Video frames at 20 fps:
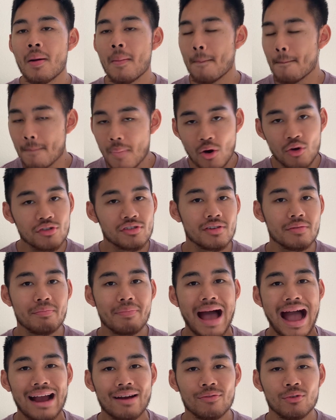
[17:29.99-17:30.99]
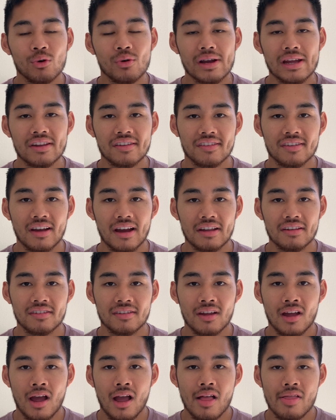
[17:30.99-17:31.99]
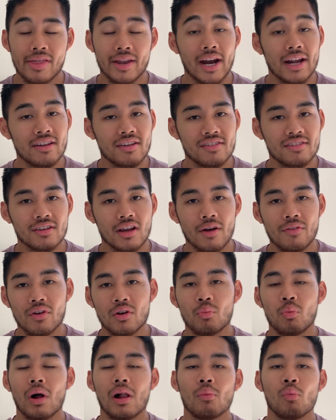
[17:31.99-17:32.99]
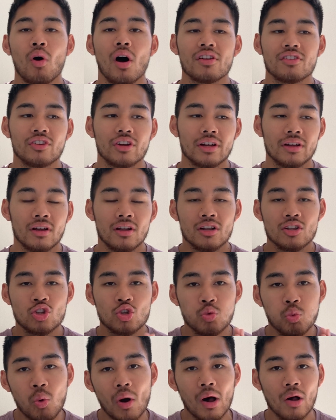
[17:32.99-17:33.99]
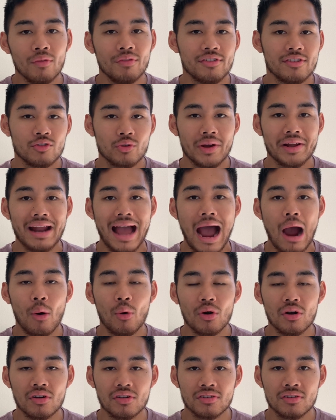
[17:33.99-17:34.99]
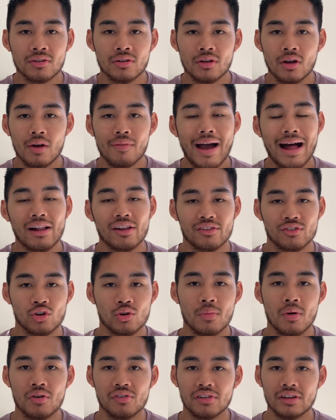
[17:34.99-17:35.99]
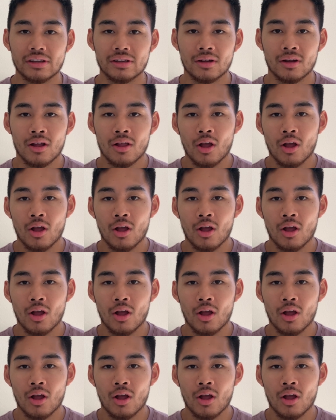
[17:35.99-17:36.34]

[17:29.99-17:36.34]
most impactful insights that I discovered while watching 12 straight hours of Alex Hormozi.